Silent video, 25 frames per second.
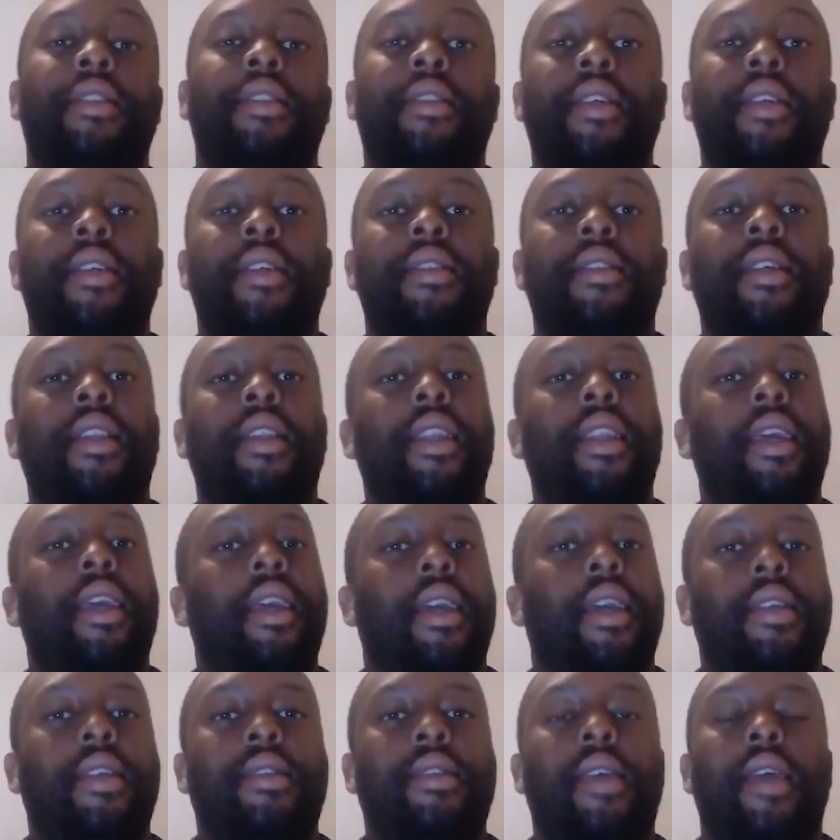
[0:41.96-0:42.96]
It's
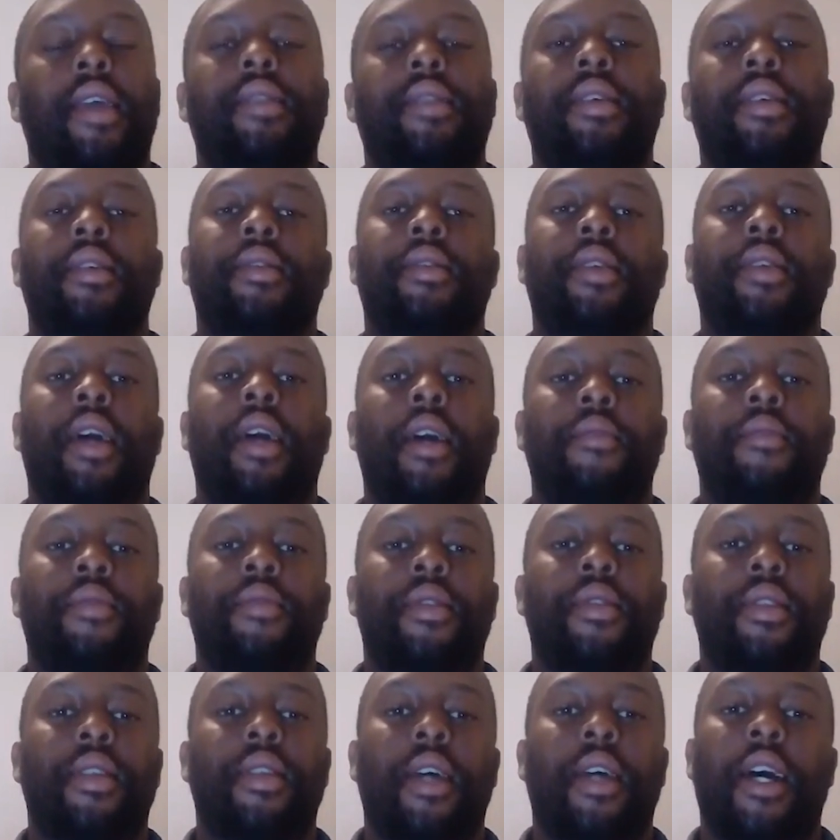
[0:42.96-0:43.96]
certainly exciting
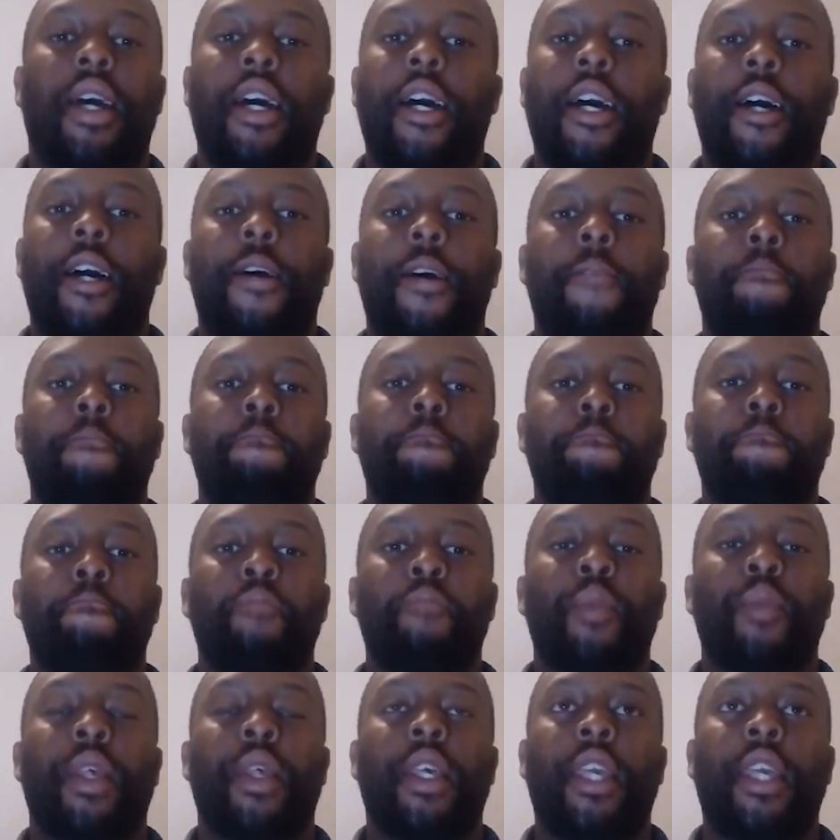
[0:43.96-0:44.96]
times.
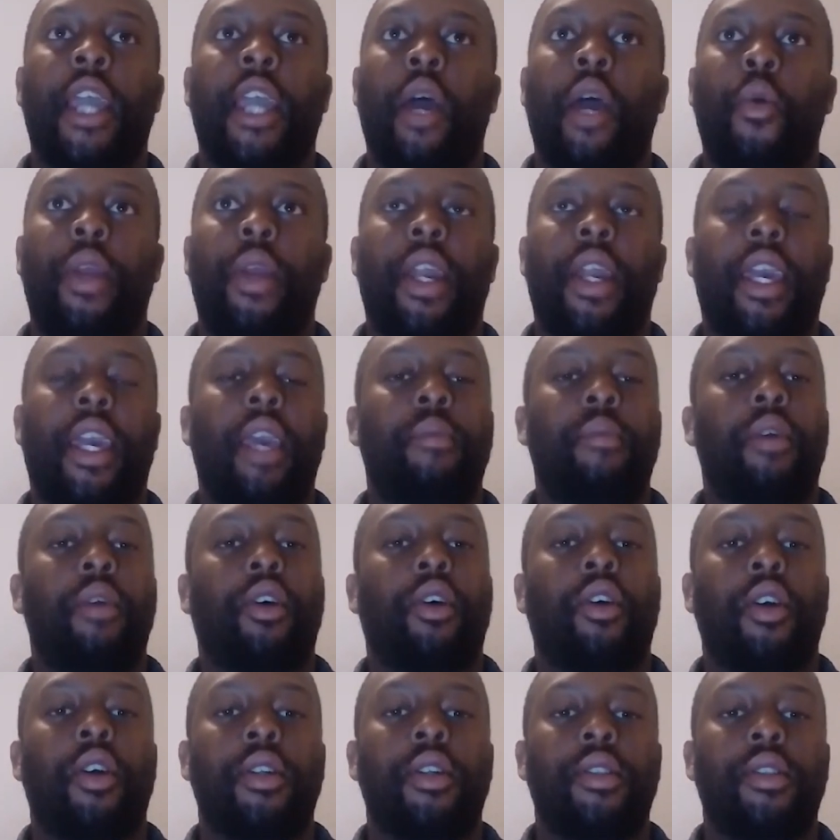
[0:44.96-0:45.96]
When
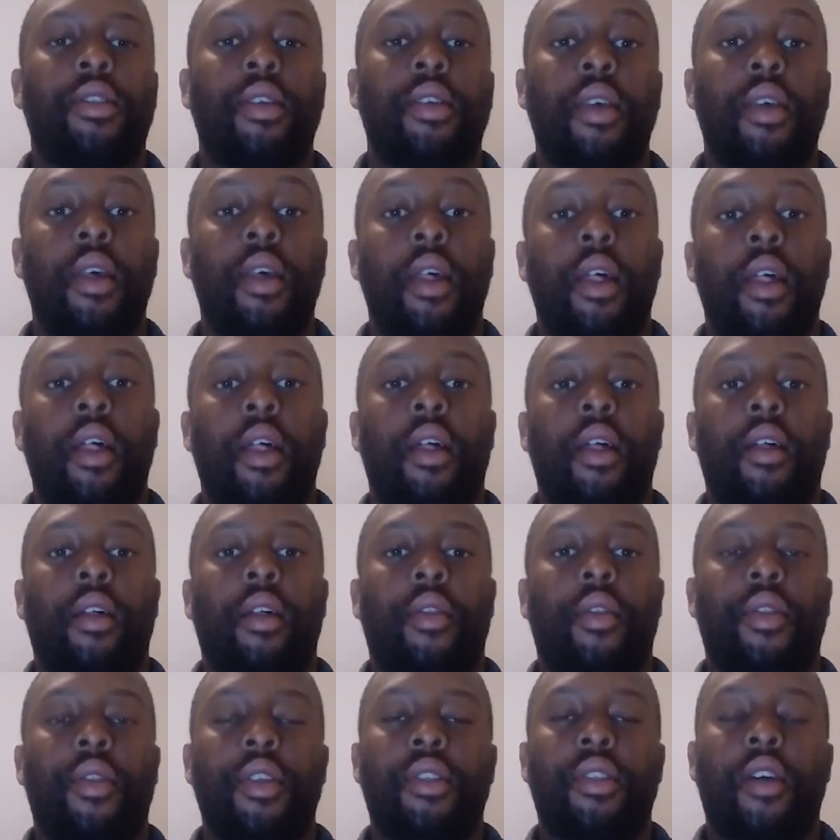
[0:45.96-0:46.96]
I came across
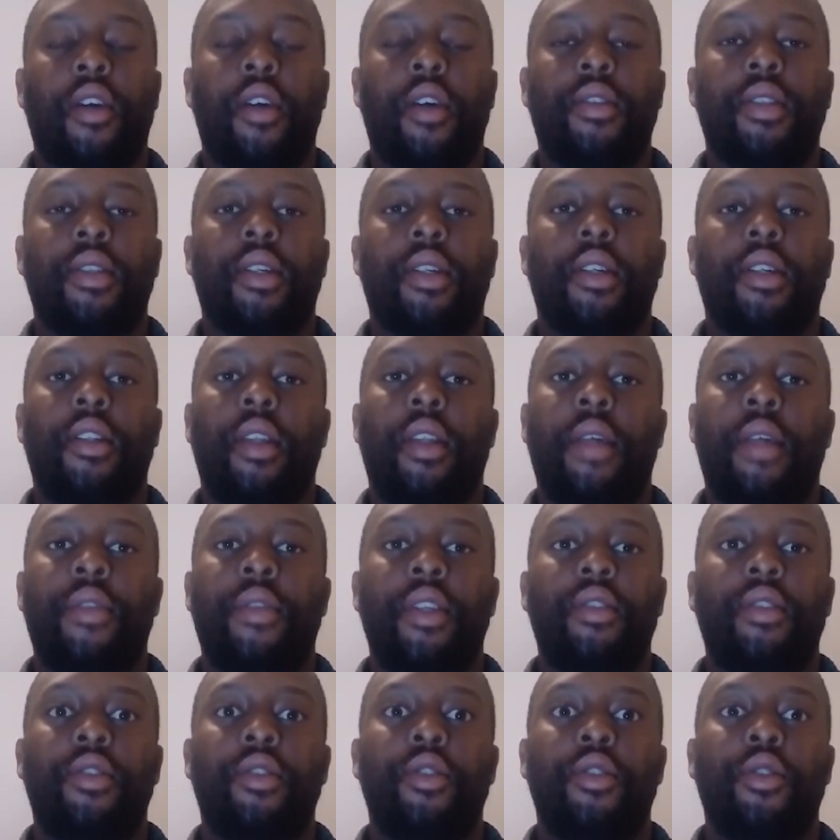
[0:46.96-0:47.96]
this
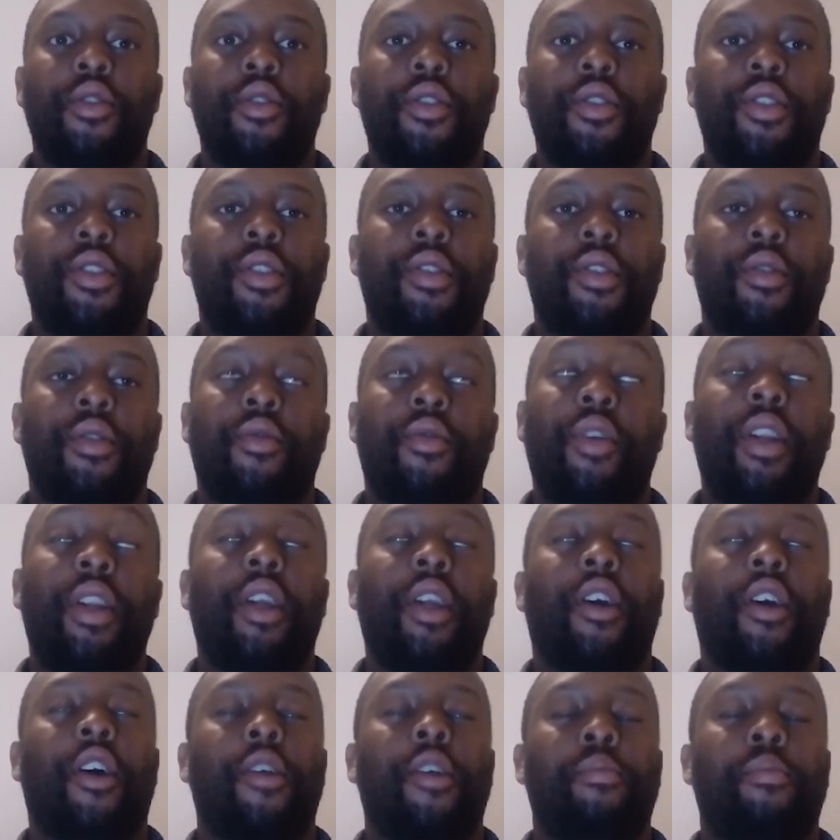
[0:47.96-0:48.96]
article and this
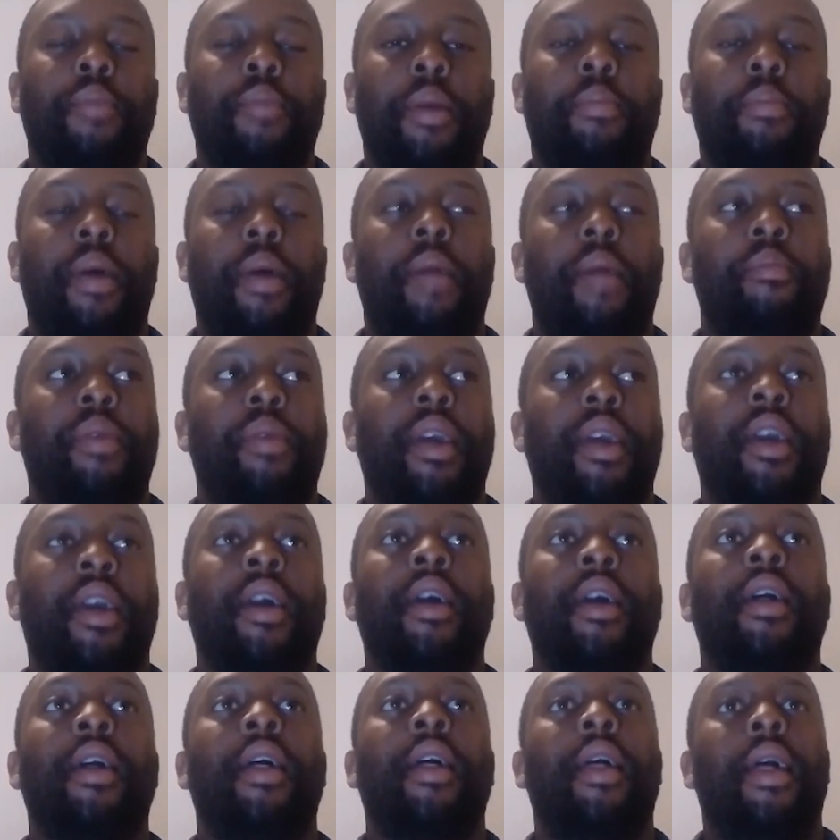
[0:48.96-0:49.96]
news really got me
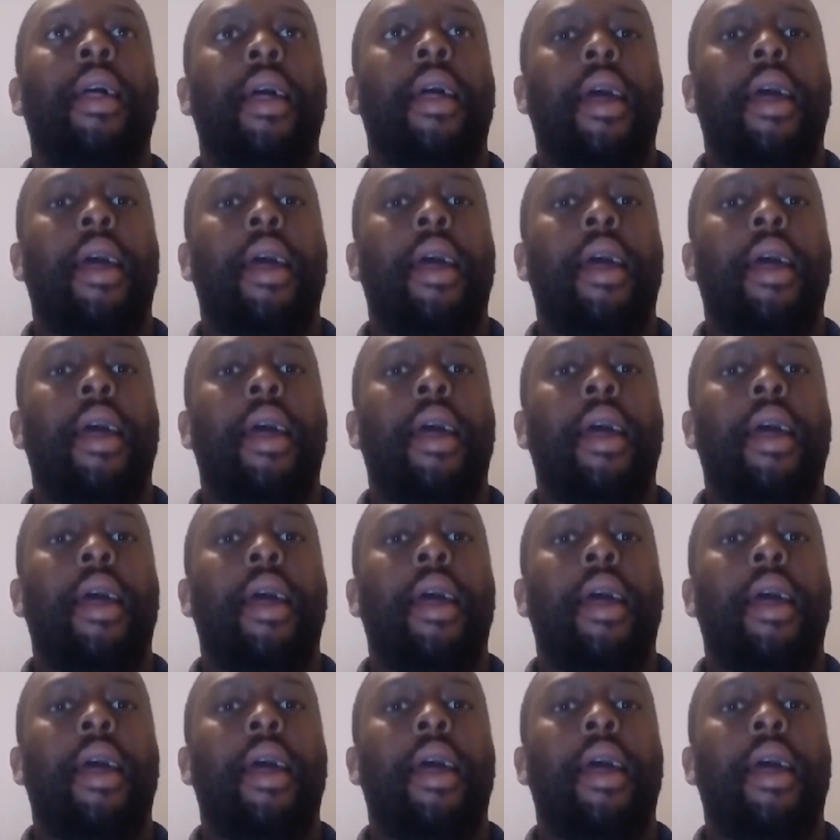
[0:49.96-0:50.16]
pumping.